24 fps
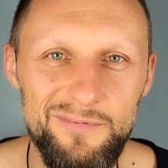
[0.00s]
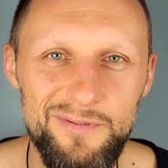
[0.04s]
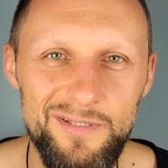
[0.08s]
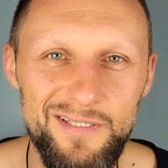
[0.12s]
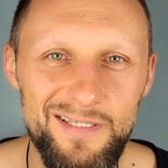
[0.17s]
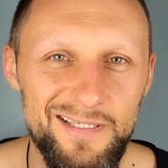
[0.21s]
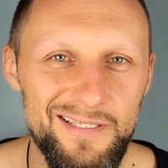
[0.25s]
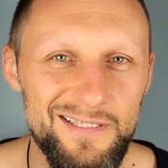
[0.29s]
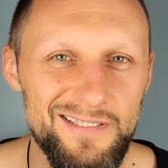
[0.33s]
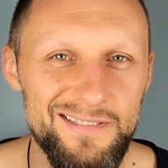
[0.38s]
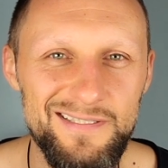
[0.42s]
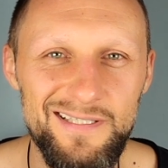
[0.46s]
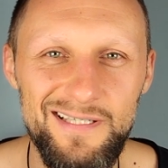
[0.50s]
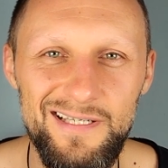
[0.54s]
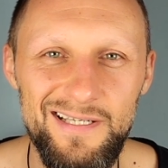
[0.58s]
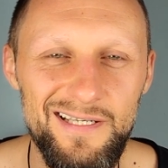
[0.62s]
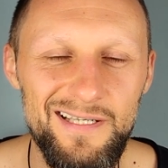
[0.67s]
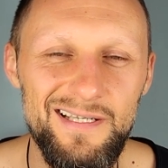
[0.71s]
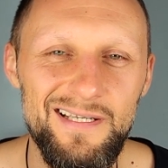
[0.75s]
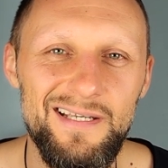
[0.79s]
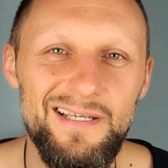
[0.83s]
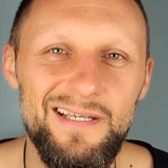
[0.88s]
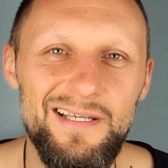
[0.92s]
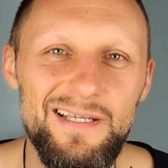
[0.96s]
because
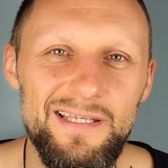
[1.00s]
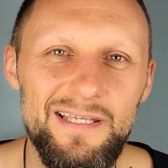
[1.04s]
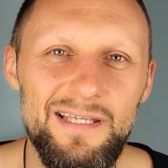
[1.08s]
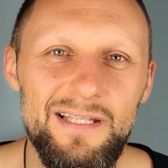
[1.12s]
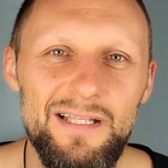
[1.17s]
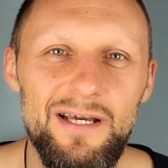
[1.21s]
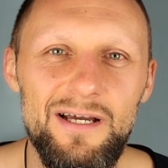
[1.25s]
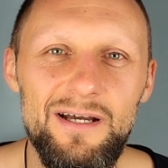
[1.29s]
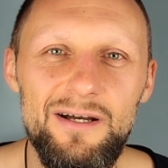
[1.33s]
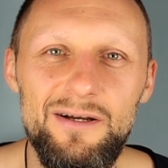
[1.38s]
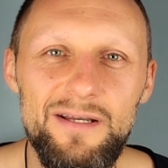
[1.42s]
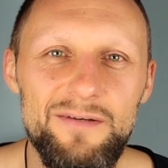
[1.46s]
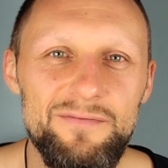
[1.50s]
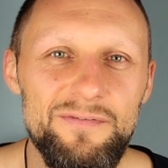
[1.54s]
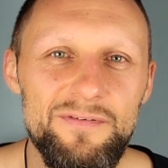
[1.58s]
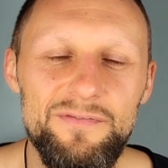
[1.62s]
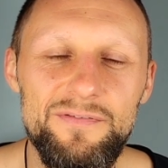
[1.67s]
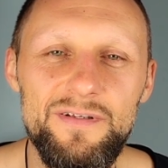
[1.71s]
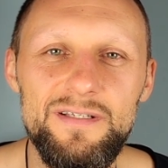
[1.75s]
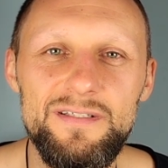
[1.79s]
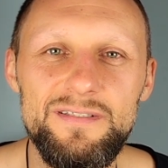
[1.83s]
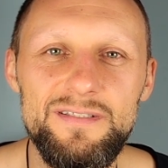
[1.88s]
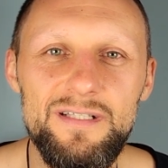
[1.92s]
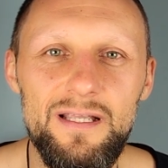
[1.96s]
you know
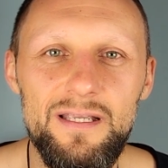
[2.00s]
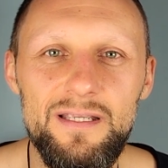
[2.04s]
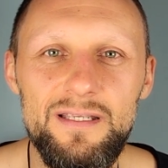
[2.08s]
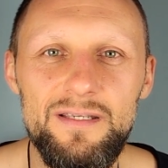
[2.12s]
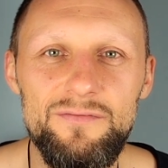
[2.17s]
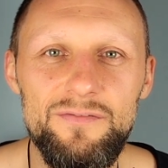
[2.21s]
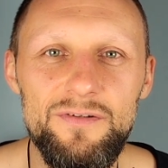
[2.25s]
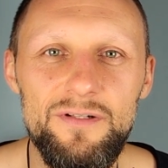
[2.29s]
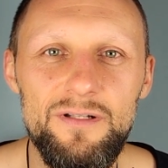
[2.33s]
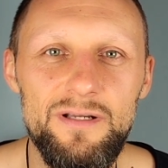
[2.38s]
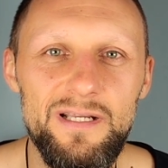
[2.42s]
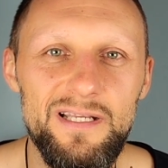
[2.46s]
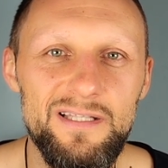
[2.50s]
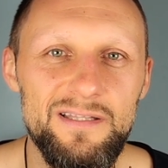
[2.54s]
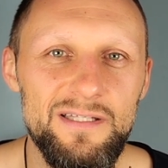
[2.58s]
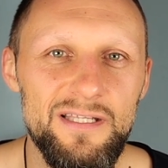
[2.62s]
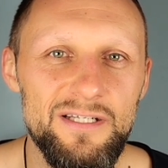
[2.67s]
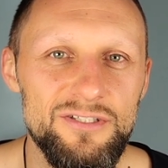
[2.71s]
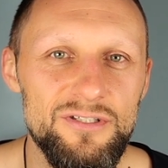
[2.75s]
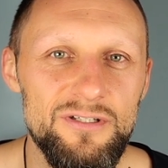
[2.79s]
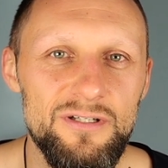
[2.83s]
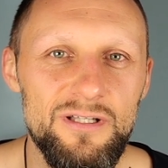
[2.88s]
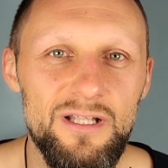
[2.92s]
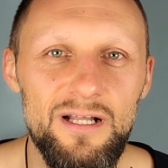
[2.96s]
everything is like if you look at
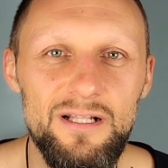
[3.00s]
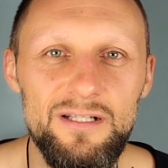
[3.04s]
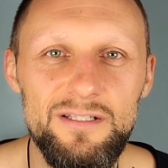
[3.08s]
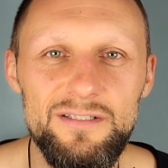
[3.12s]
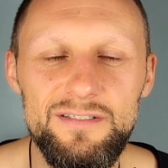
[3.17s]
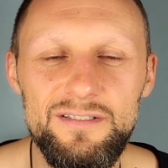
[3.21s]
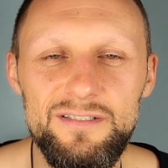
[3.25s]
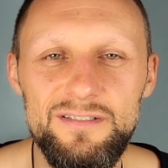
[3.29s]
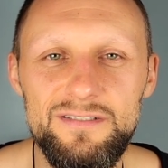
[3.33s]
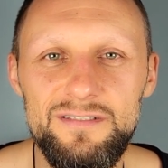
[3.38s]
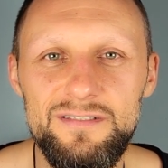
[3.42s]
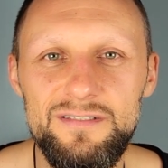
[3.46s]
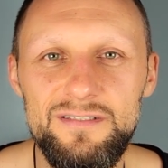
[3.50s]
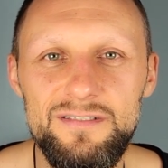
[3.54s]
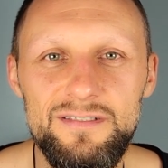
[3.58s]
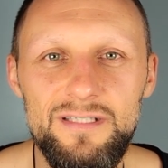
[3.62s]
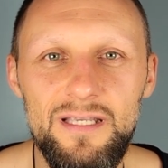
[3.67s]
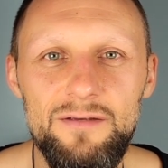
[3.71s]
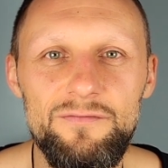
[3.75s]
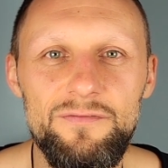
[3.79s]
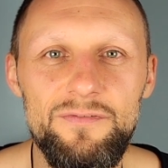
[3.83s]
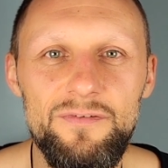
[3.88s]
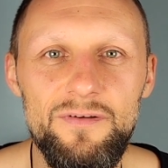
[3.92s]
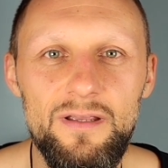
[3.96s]
nationalities
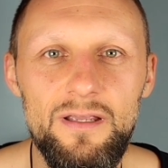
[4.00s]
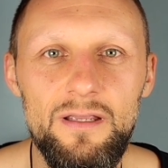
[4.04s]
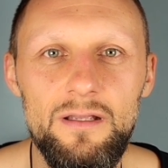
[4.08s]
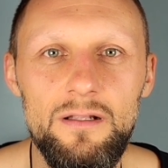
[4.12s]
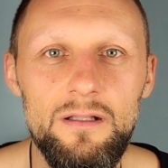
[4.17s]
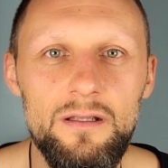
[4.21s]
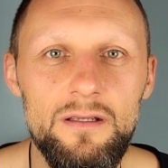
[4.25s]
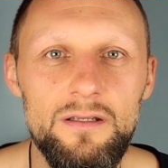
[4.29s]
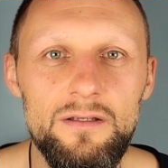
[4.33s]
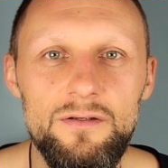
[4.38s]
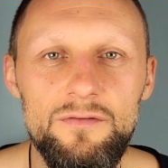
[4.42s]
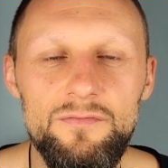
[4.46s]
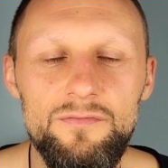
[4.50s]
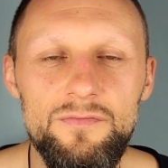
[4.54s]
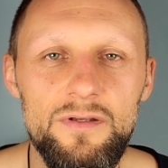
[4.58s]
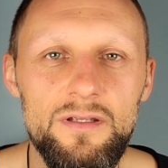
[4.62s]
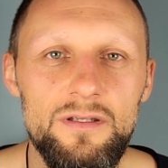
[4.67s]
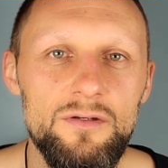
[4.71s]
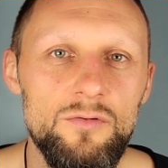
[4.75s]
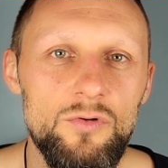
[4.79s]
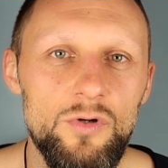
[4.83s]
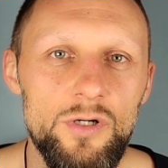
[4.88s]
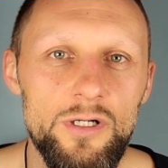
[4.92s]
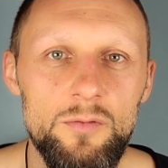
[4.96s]
same thing like you think
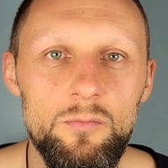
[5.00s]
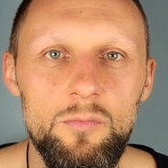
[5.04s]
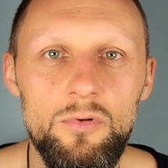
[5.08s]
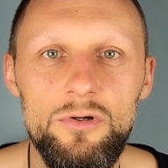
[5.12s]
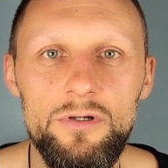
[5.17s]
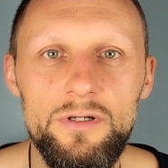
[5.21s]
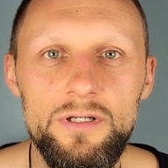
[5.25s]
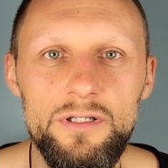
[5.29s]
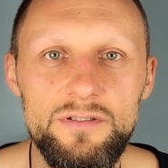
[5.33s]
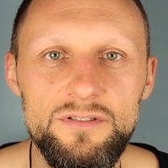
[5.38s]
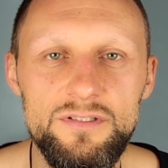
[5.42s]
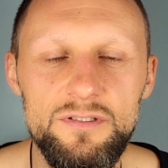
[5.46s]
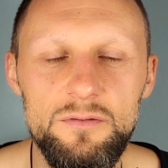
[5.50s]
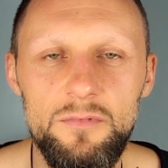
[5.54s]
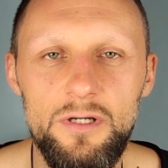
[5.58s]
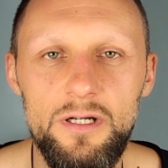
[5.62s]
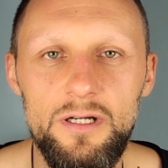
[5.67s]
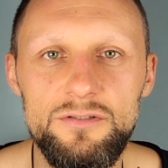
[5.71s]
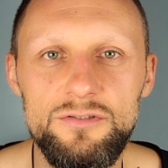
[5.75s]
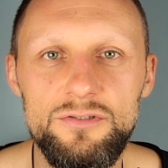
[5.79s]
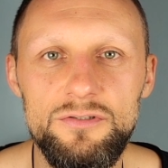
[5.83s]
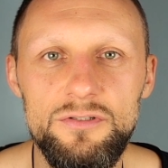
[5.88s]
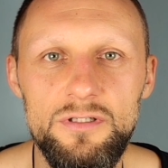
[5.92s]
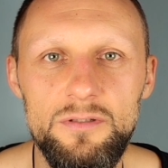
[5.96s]
you were born in some
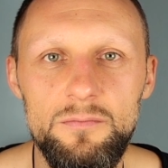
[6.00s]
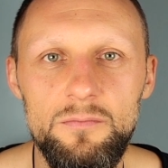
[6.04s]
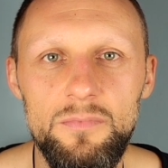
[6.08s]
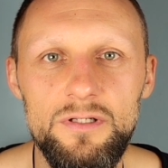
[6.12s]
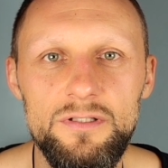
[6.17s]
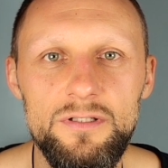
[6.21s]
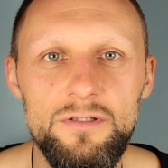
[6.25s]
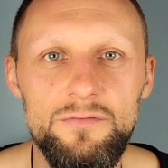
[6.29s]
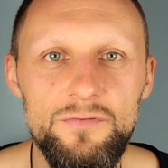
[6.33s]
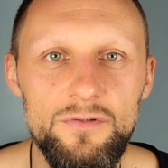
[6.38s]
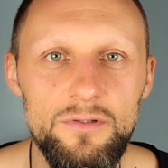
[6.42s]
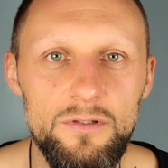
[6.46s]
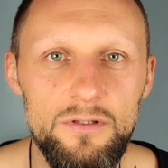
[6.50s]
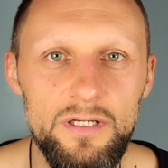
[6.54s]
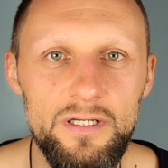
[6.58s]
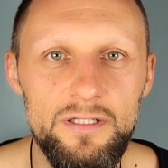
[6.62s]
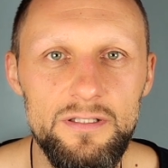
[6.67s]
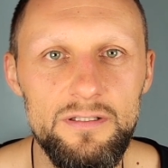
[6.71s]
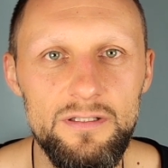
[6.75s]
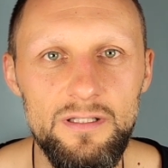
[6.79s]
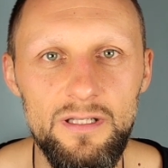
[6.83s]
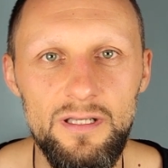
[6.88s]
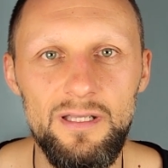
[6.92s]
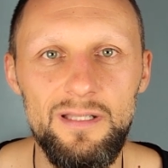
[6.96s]
country but if you look at
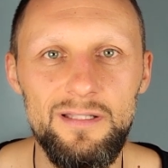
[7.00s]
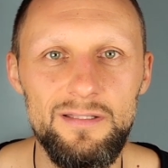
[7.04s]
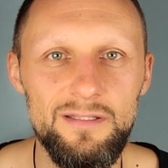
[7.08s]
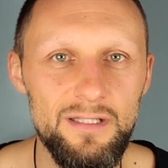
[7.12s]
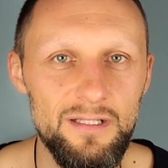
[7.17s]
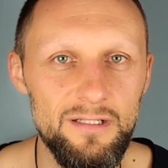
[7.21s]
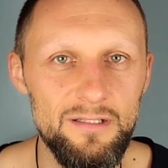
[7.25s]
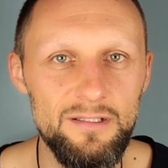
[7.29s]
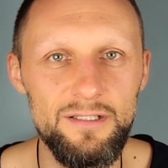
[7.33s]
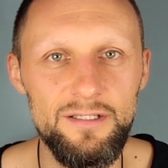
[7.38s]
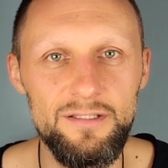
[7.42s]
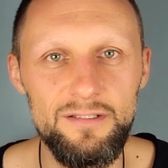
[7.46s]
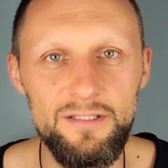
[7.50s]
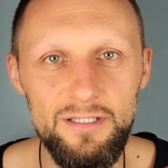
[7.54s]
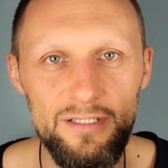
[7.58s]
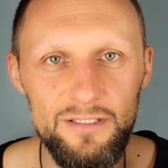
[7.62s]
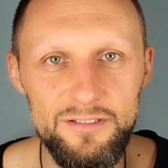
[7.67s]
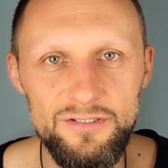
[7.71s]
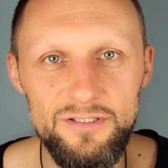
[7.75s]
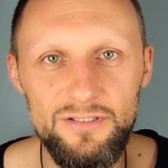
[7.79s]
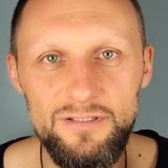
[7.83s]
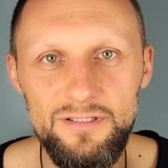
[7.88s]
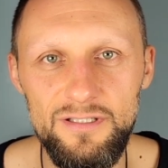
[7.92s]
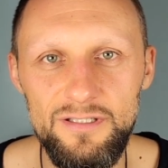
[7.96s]
the
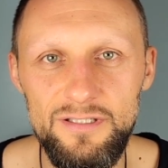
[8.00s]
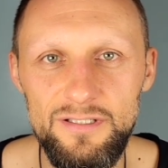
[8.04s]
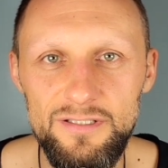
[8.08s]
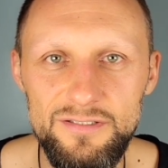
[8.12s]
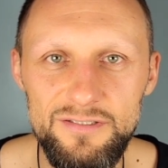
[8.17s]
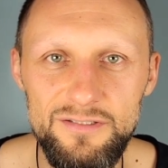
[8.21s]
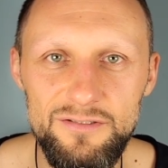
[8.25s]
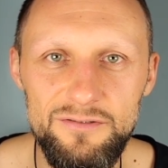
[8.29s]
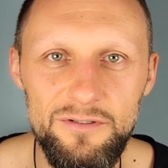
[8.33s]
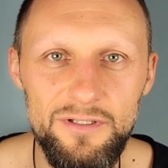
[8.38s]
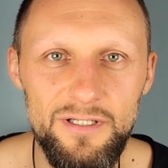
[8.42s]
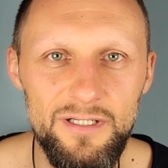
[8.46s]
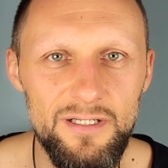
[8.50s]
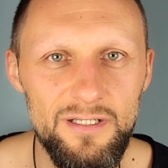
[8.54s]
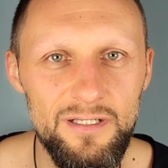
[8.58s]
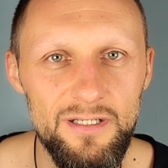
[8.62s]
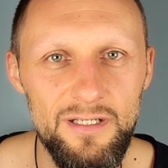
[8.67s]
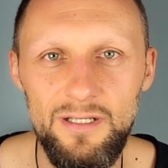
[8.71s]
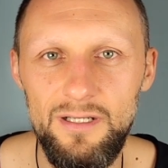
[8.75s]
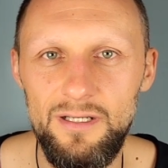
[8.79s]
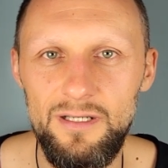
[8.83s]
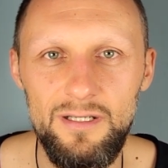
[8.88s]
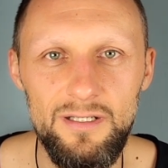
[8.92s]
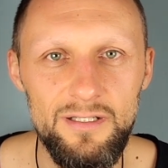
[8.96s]
lineage and the history
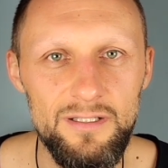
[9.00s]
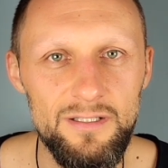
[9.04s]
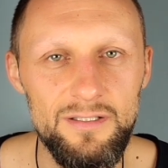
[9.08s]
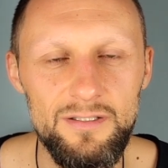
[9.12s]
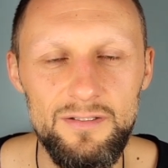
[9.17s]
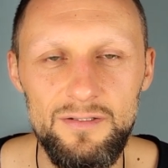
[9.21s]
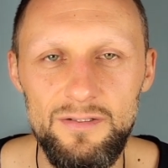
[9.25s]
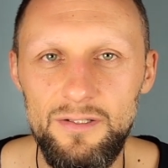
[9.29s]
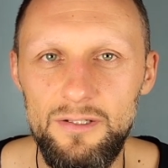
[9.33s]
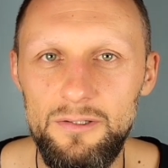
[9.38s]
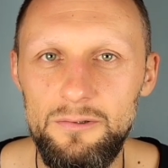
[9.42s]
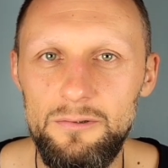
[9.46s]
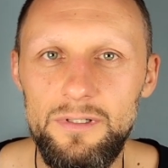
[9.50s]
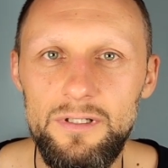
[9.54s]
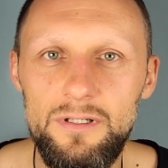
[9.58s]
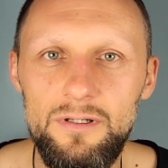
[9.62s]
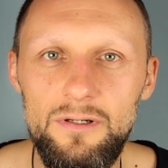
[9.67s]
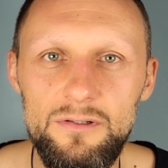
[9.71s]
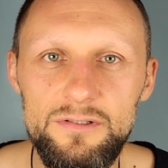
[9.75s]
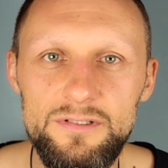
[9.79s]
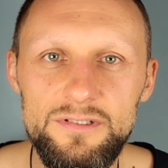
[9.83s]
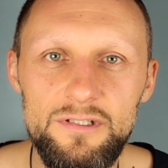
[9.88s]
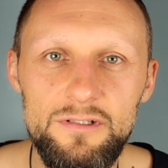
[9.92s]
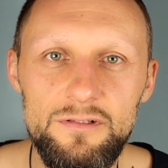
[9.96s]
there were
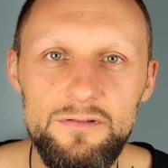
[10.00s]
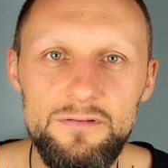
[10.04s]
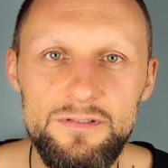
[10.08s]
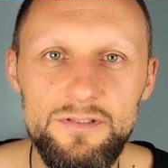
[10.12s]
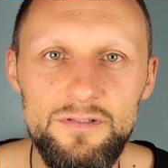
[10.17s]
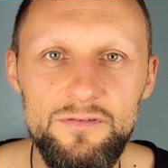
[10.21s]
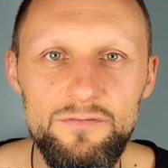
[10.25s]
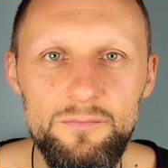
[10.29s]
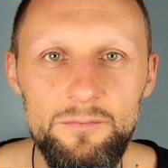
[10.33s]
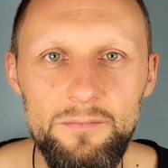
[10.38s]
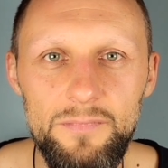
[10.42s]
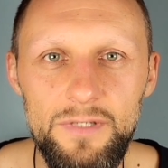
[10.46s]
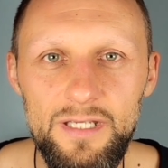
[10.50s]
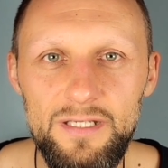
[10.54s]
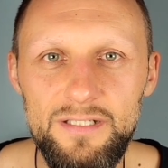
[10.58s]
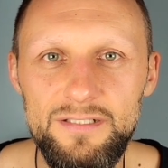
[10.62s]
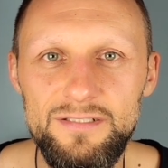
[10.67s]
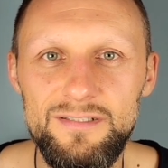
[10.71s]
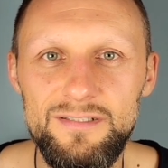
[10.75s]
all sorts of mixed